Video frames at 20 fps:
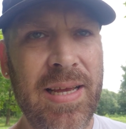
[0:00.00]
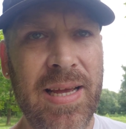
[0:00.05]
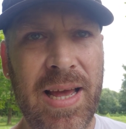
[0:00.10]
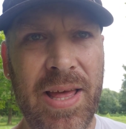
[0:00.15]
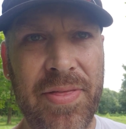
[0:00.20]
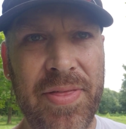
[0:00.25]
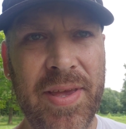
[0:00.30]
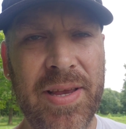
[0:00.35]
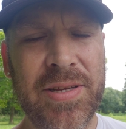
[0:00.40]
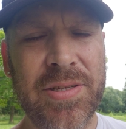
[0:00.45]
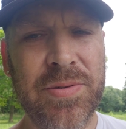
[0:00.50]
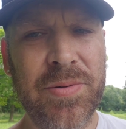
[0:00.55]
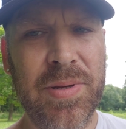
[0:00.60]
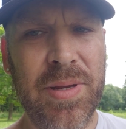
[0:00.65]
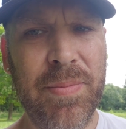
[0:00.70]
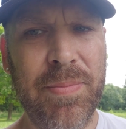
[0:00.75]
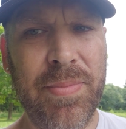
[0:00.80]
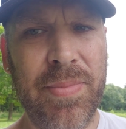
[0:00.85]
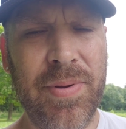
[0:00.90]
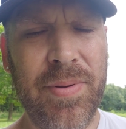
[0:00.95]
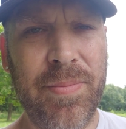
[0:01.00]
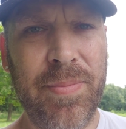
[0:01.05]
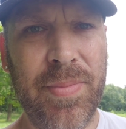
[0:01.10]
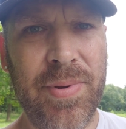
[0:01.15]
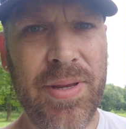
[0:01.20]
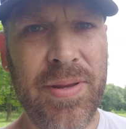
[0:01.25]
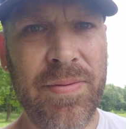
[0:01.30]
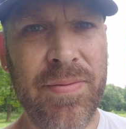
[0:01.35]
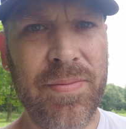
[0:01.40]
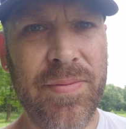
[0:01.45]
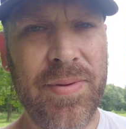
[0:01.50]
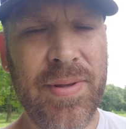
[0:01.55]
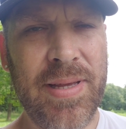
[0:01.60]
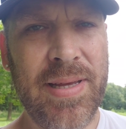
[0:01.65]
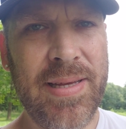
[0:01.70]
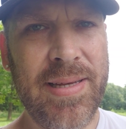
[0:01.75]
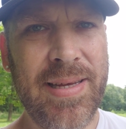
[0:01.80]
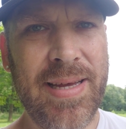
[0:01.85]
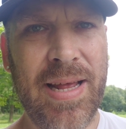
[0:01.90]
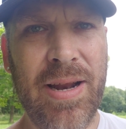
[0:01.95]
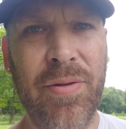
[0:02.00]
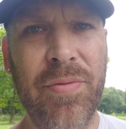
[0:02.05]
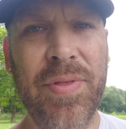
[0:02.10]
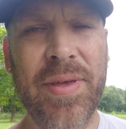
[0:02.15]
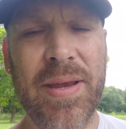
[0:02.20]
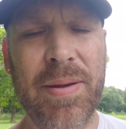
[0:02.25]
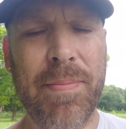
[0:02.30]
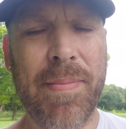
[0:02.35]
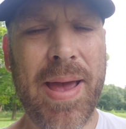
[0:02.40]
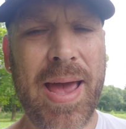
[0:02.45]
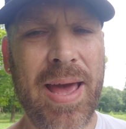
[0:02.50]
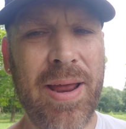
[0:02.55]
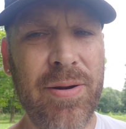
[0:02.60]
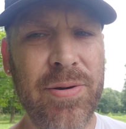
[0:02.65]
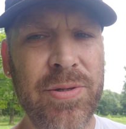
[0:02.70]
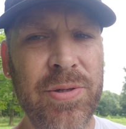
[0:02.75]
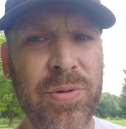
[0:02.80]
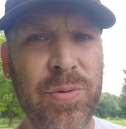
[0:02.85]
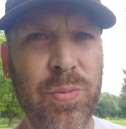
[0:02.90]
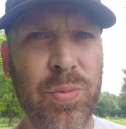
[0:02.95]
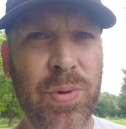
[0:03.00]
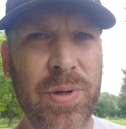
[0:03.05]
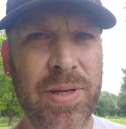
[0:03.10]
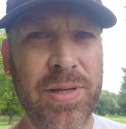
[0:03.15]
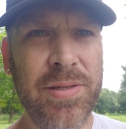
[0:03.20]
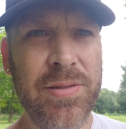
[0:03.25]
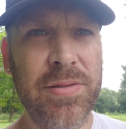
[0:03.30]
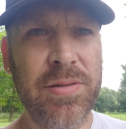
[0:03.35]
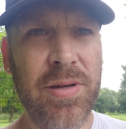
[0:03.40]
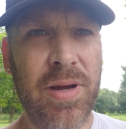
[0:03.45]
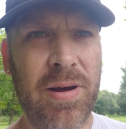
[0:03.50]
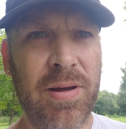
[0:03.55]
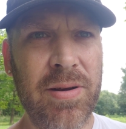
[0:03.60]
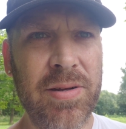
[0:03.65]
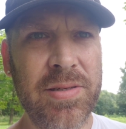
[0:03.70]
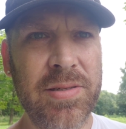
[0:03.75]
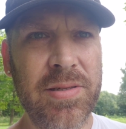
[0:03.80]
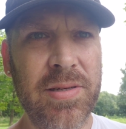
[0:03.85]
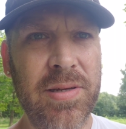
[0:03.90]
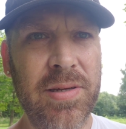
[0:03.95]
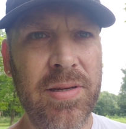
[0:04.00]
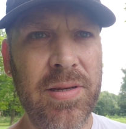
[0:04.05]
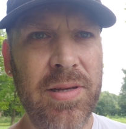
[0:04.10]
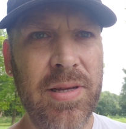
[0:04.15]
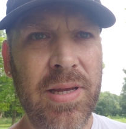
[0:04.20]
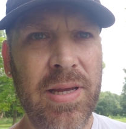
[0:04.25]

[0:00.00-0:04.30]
I think it's going to get, I don't think it matters who wins, honestly.